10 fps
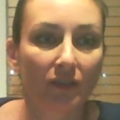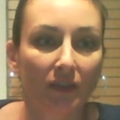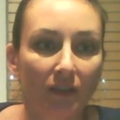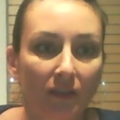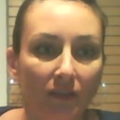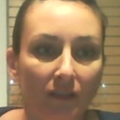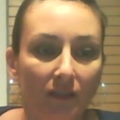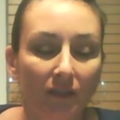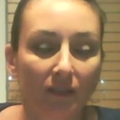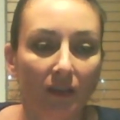they're
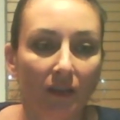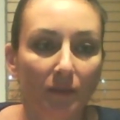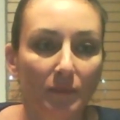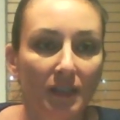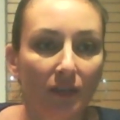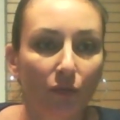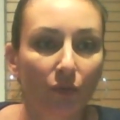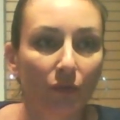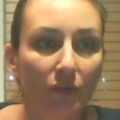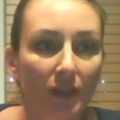
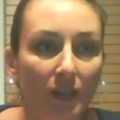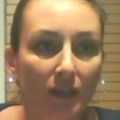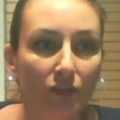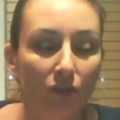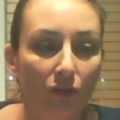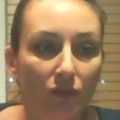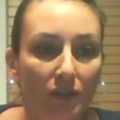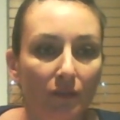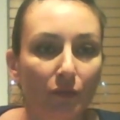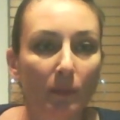see-through, so
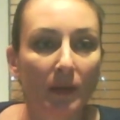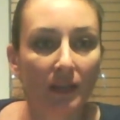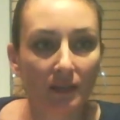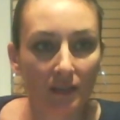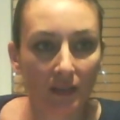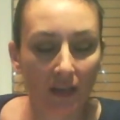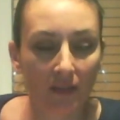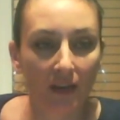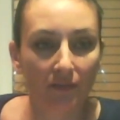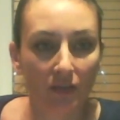just a few minutes, and
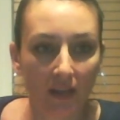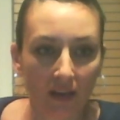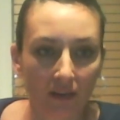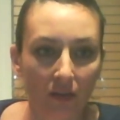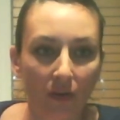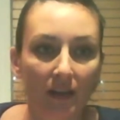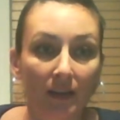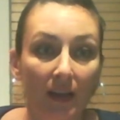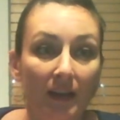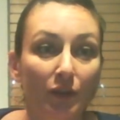then after that, go ahead and
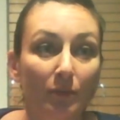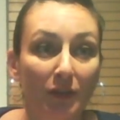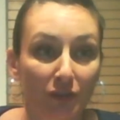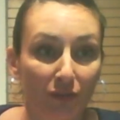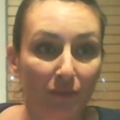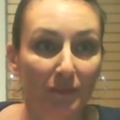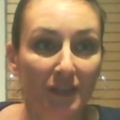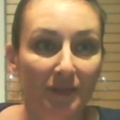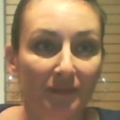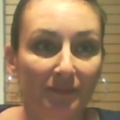add your mushrooms.